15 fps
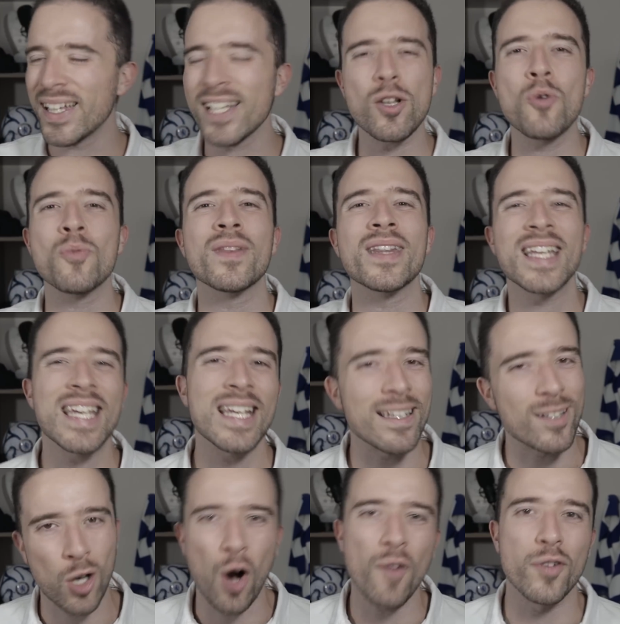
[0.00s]
They don't
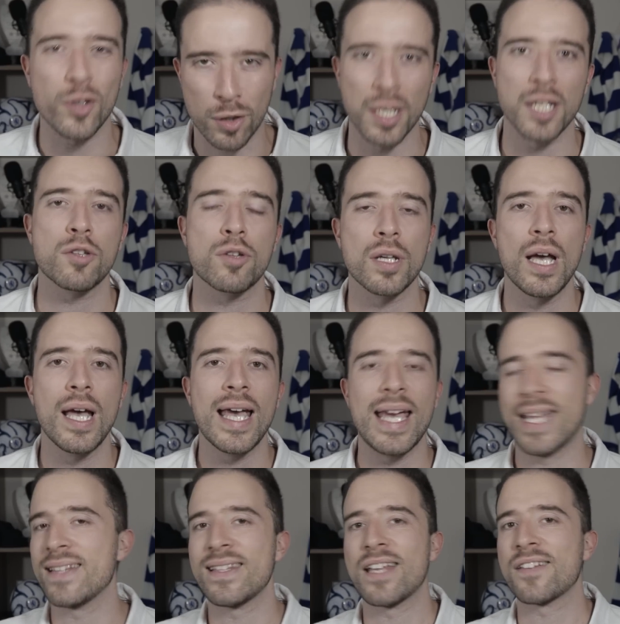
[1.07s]
need Kovacic
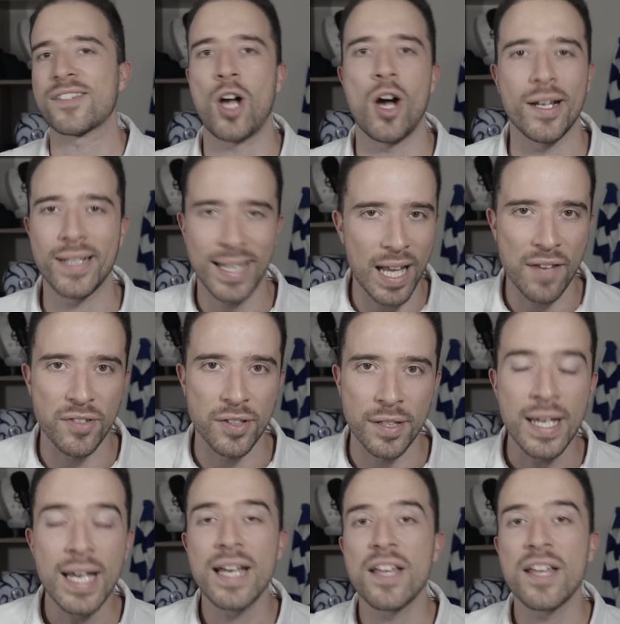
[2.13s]
in their starting 11.